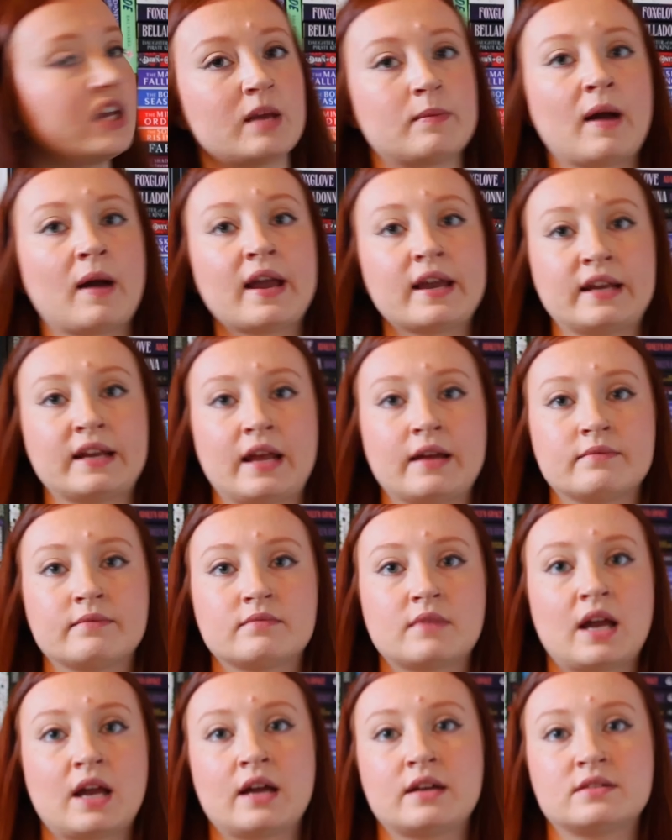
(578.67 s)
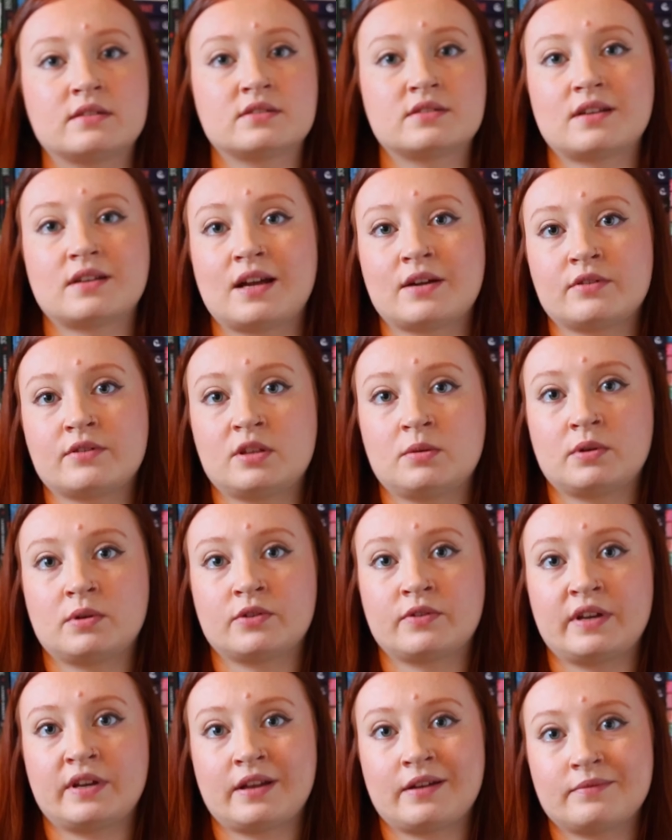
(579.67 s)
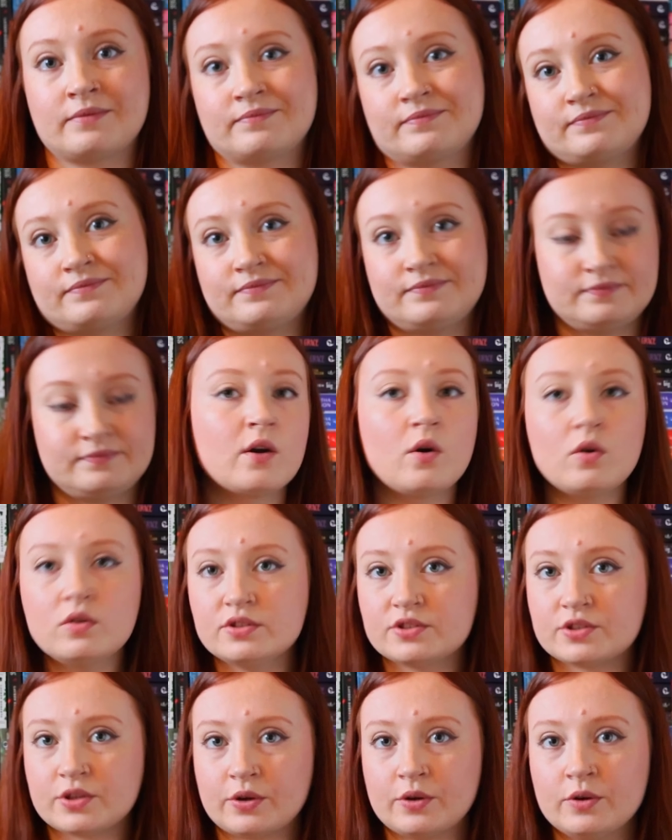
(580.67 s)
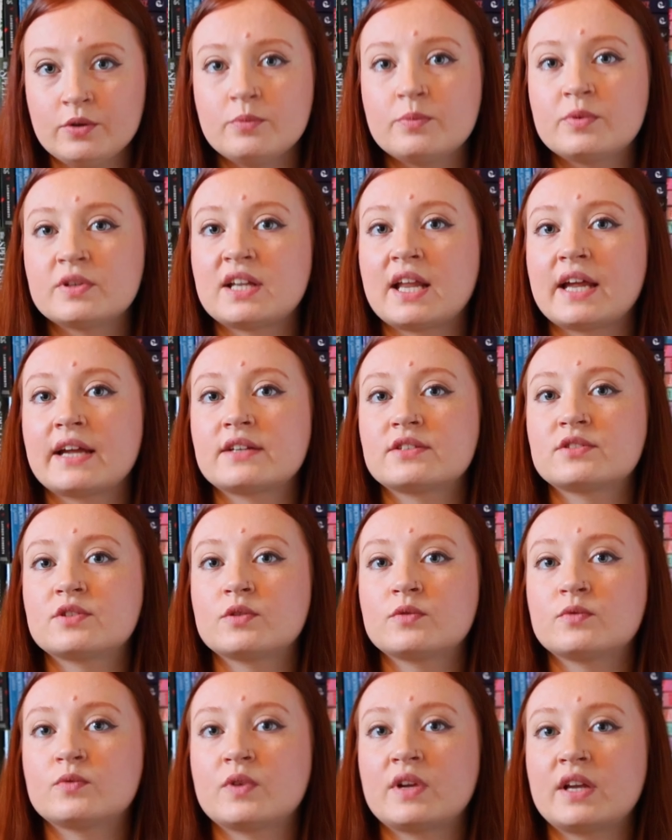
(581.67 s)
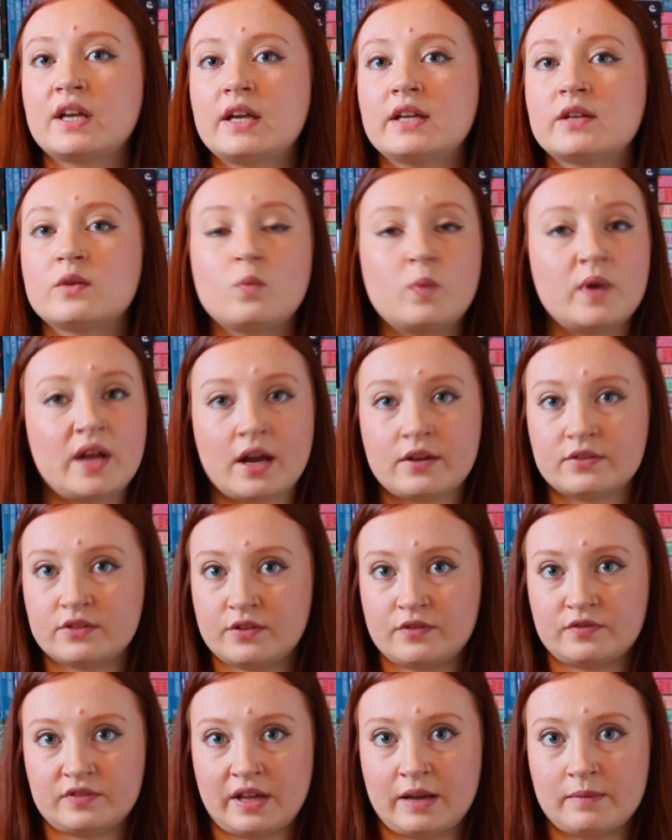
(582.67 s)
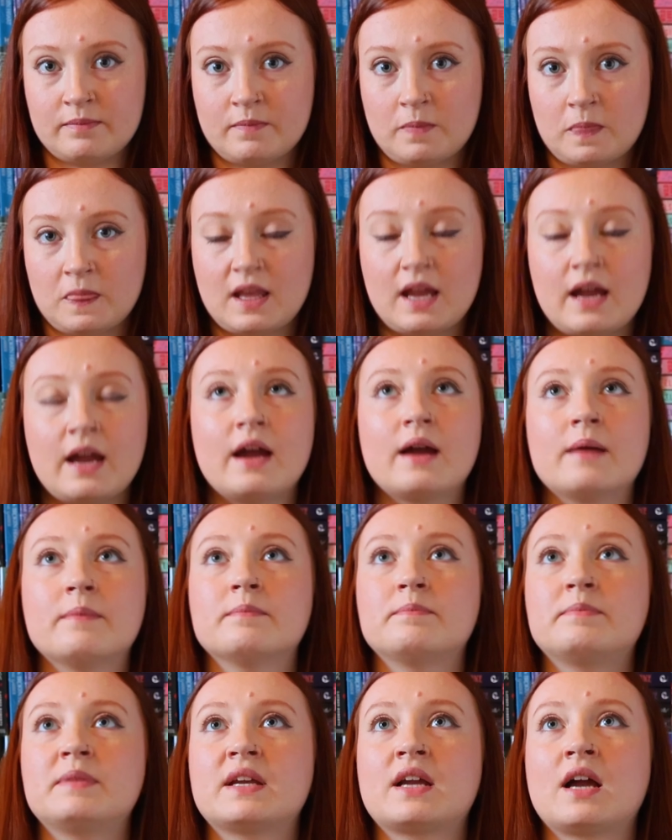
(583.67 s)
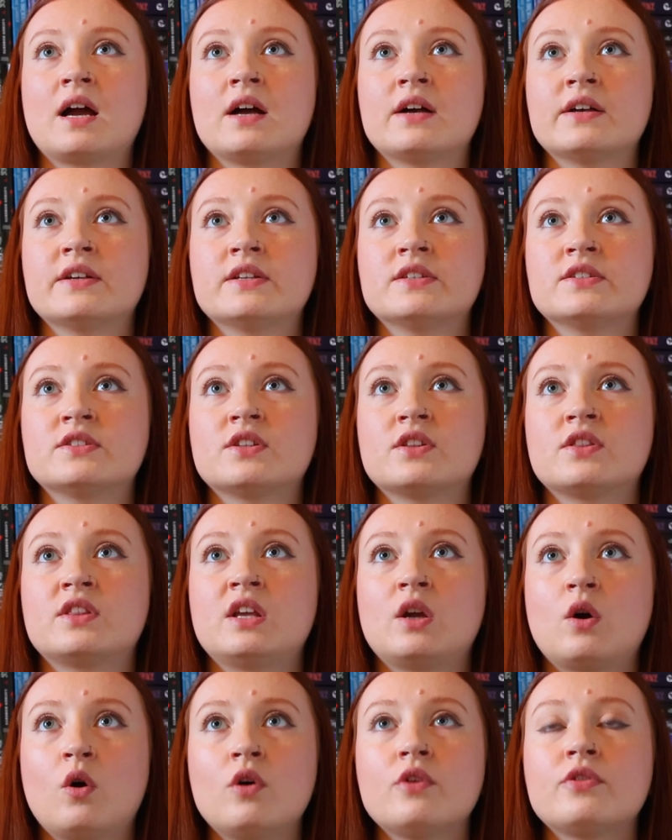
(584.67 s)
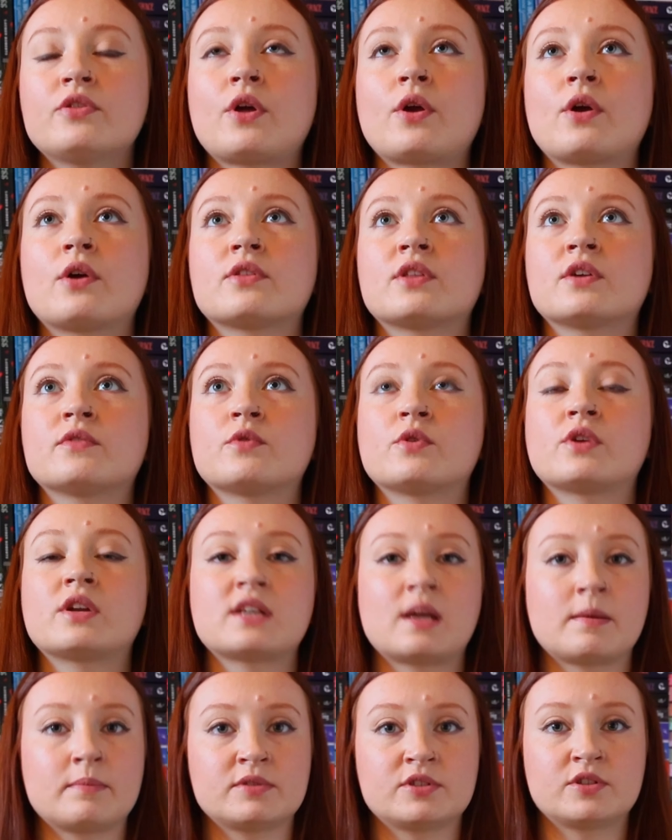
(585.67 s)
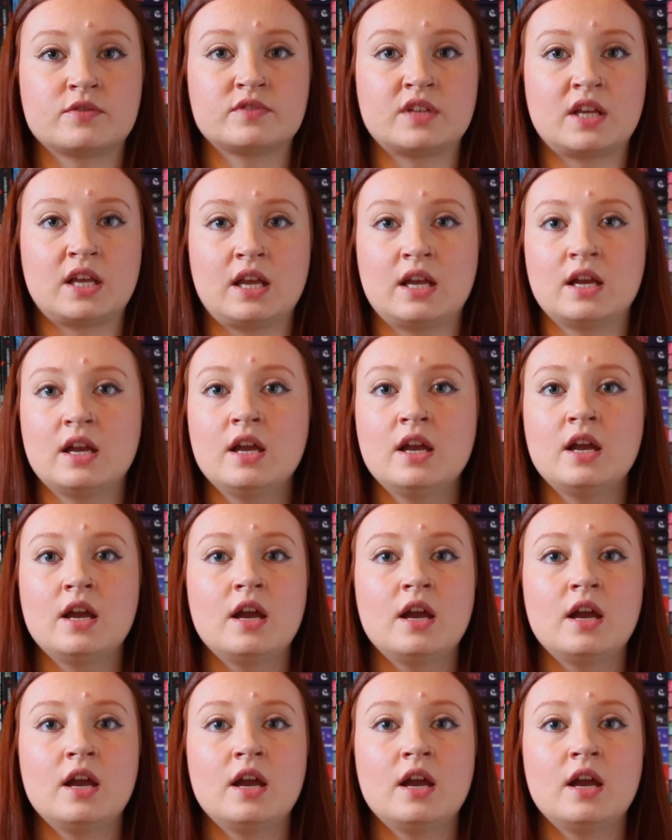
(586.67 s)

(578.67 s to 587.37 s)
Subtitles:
keep eyeing it, and I really want to read it. I also would like to read We Hunt the Flame. because the author that wrote A Tempest of Tea